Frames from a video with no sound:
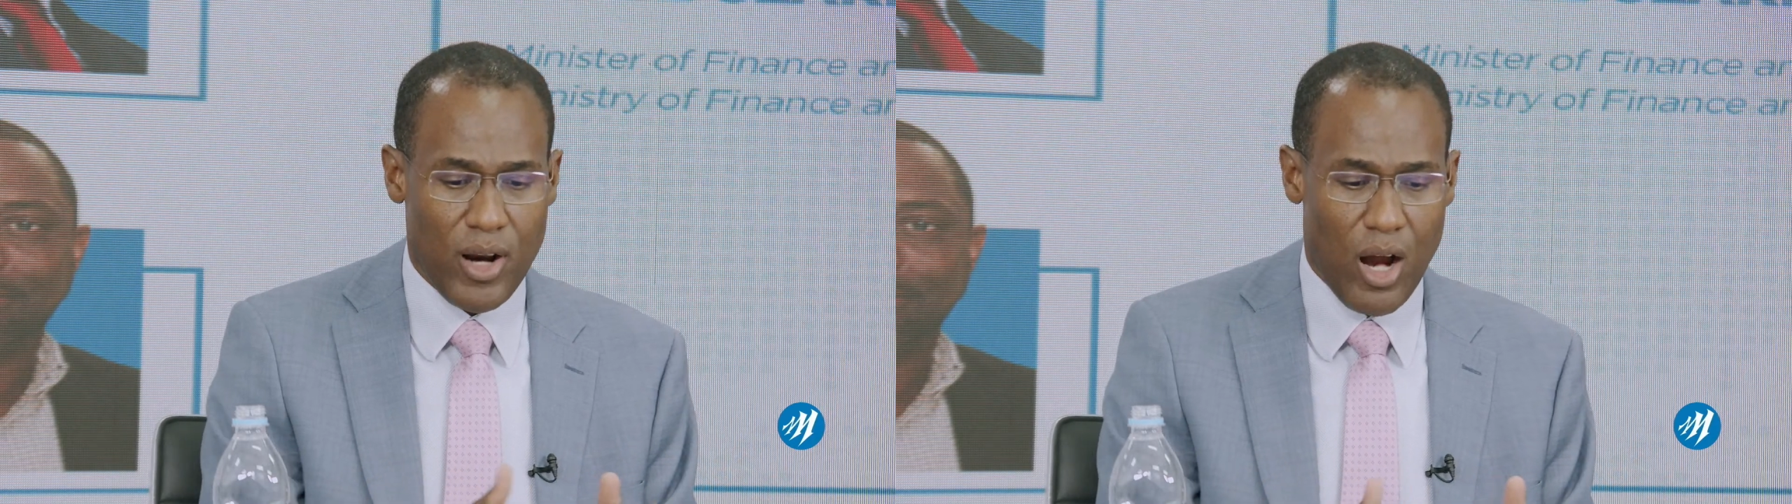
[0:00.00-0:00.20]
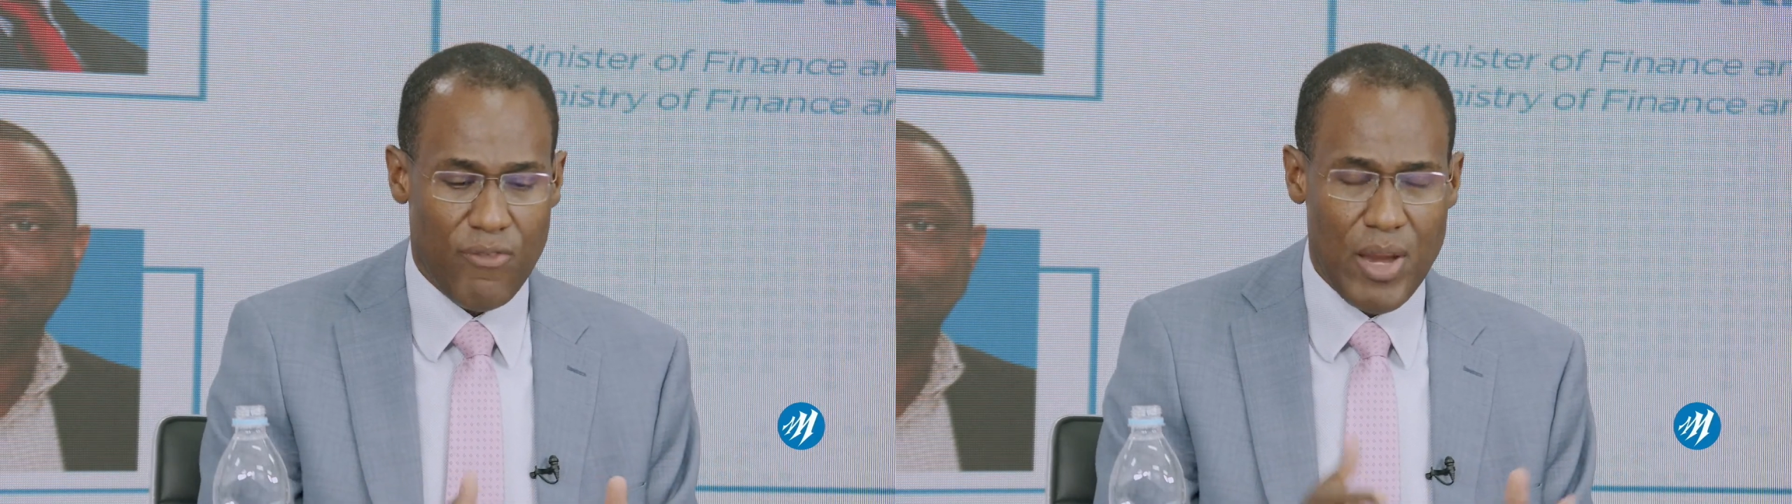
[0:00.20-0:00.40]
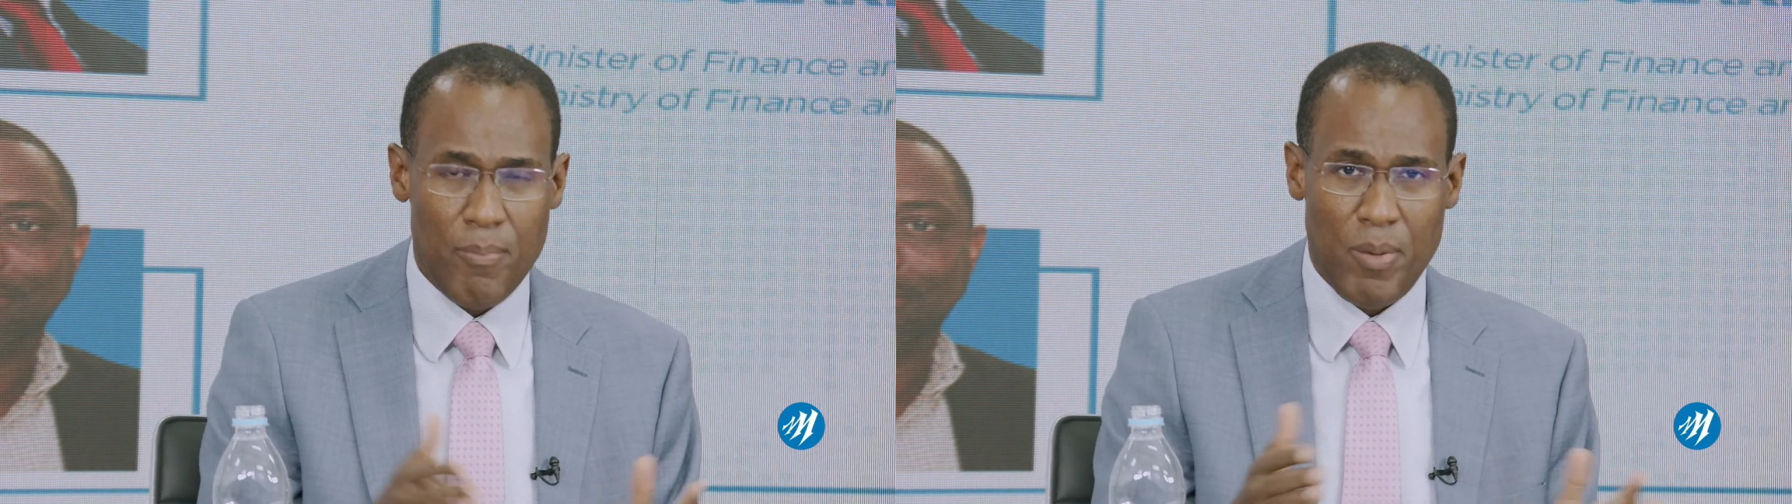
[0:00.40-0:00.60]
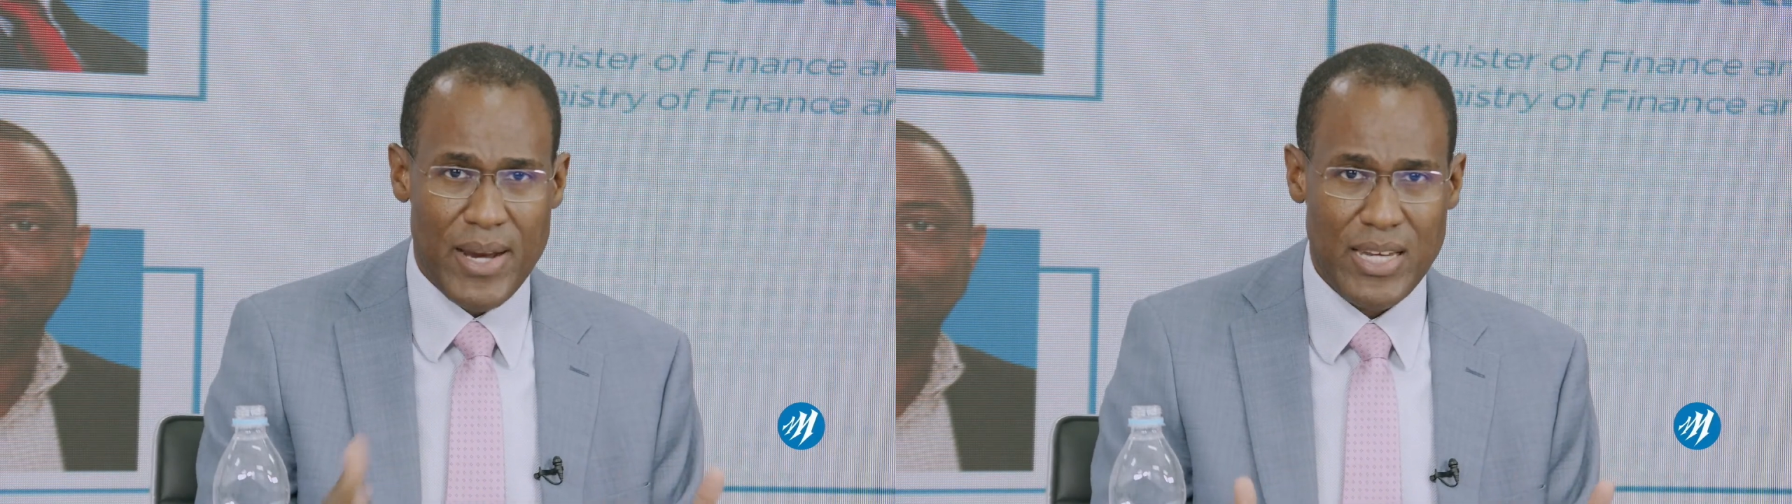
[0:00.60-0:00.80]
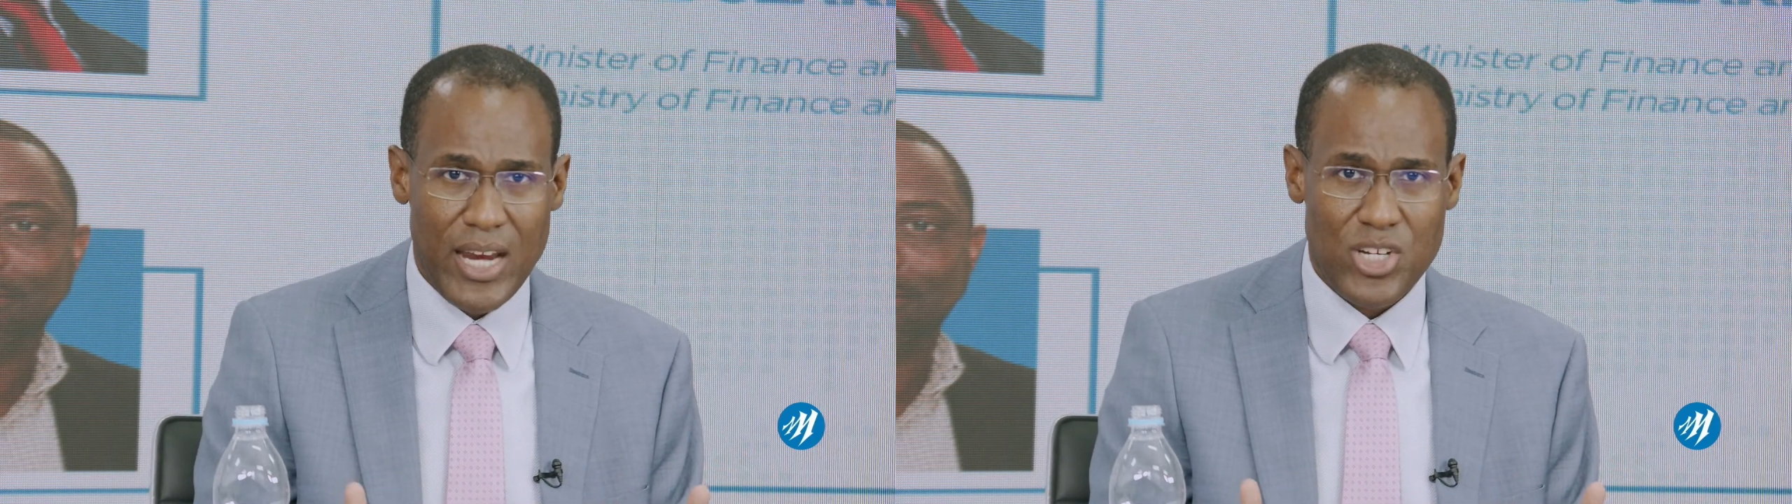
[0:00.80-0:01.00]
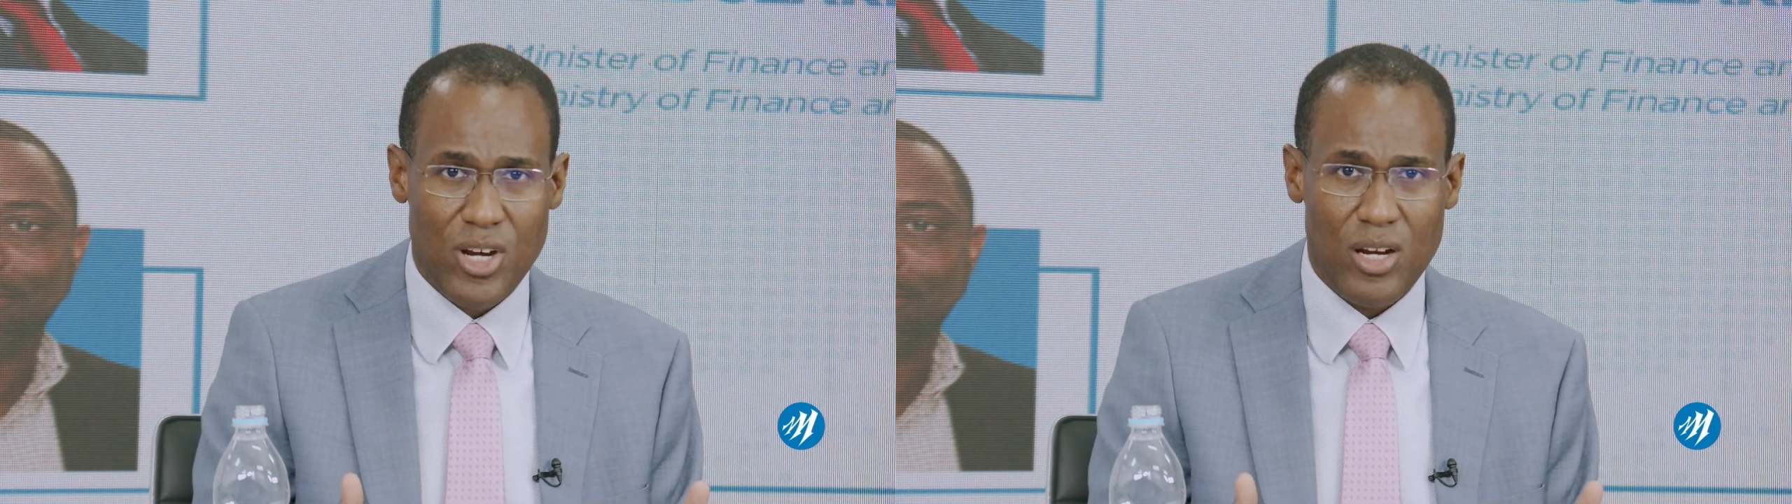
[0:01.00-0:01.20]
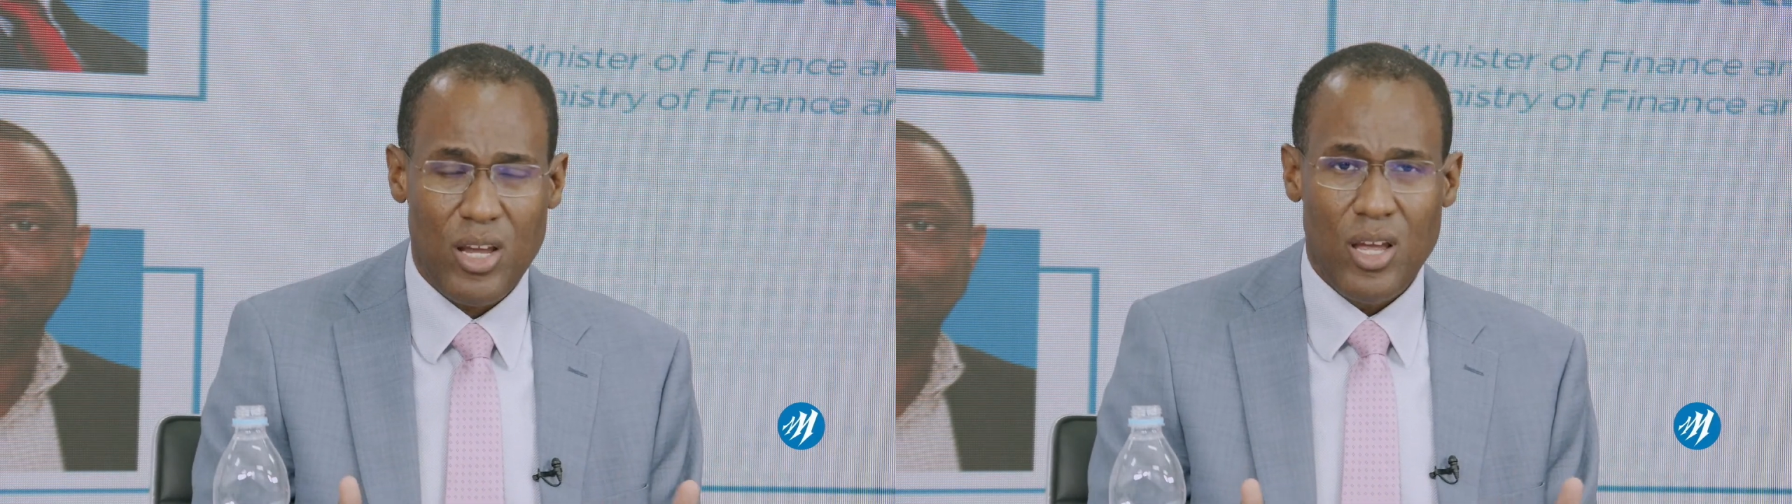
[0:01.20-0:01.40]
of implementation,